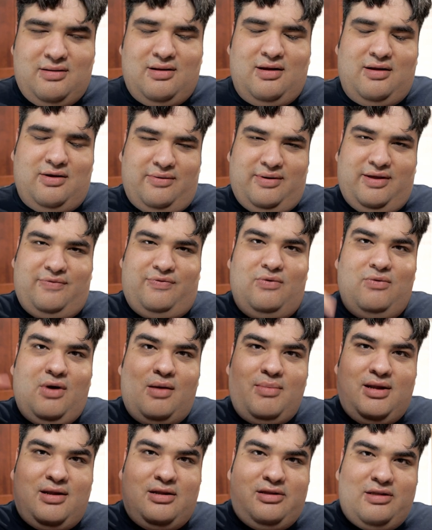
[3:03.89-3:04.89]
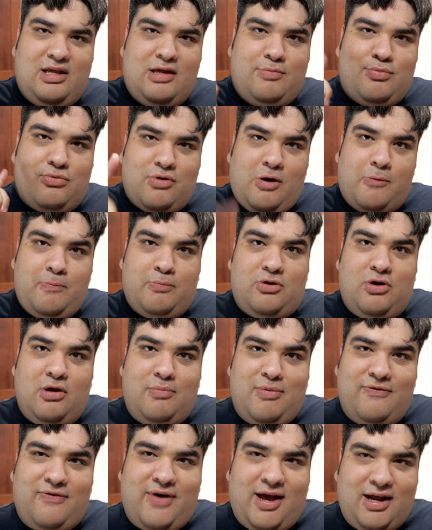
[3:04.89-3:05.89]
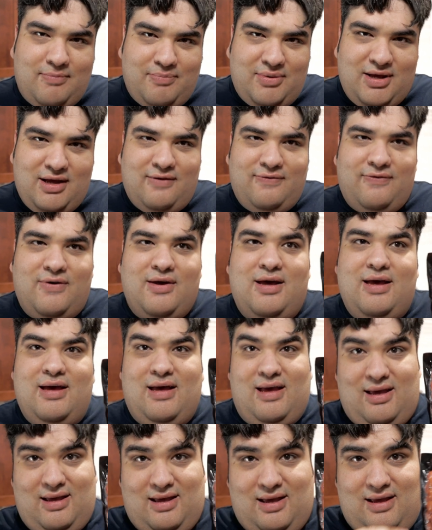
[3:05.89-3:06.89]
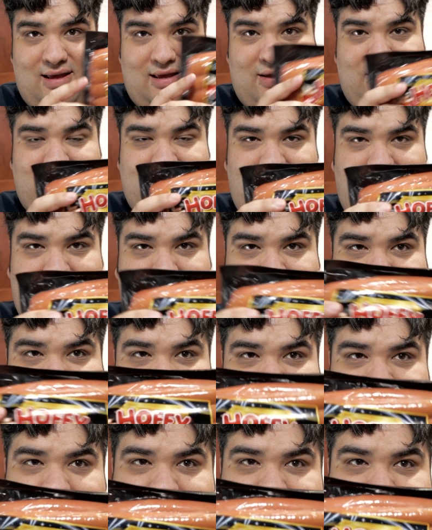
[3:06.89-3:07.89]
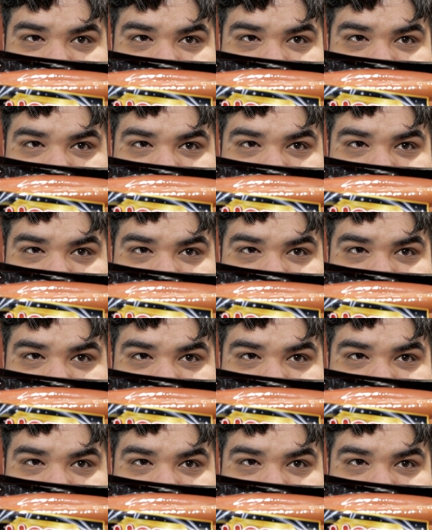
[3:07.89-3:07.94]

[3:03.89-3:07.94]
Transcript: You know, if you want me to deep throat tubified beef, you gotta have